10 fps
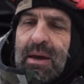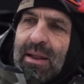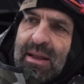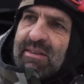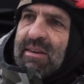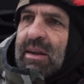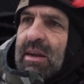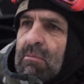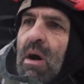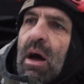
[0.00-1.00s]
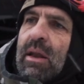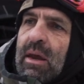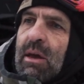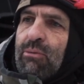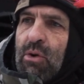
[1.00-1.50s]
let's say,
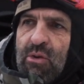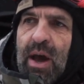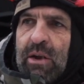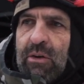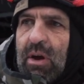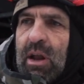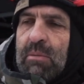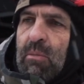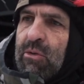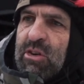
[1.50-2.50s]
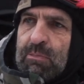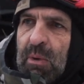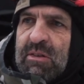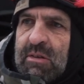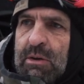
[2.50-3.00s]
demanding for rider, a lot more
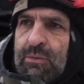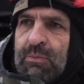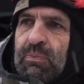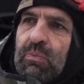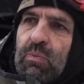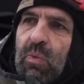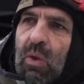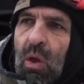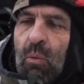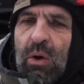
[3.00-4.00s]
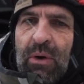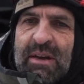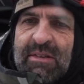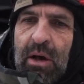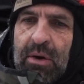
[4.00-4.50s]
responsive.
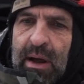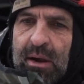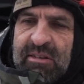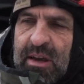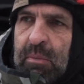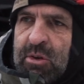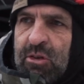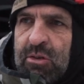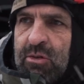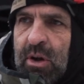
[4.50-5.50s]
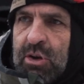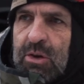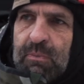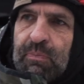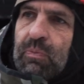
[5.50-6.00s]
Whereas our knuckle sandwich
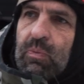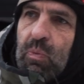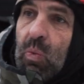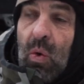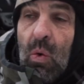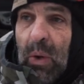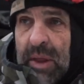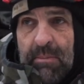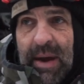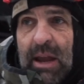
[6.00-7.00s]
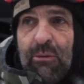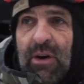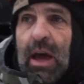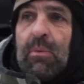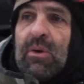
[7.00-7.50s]
construction, where the main
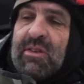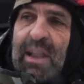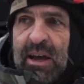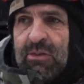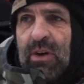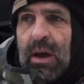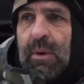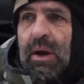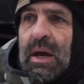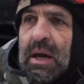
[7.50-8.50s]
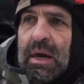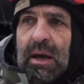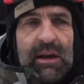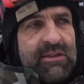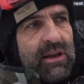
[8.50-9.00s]
fiber is glass fiber,
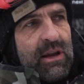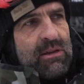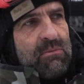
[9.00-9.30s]
it's a lot